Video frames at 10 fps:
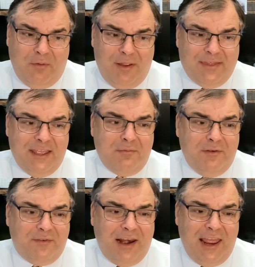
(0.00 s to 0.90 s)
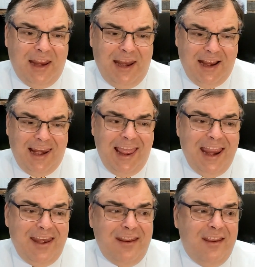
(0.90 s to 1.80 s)
I went there with Glenn, and
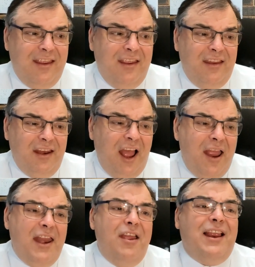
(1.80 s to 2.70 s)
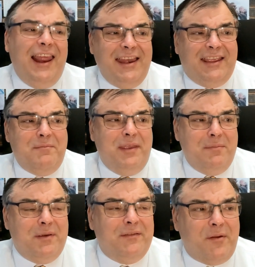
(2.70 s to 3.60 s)
Glenn you know, I know Glenn can be
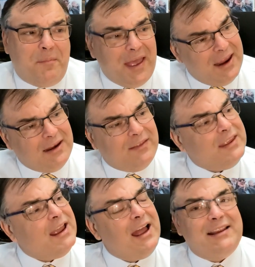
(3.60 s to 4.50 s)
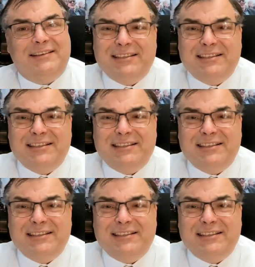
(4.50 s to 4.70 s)
a bit of a pain in the ass.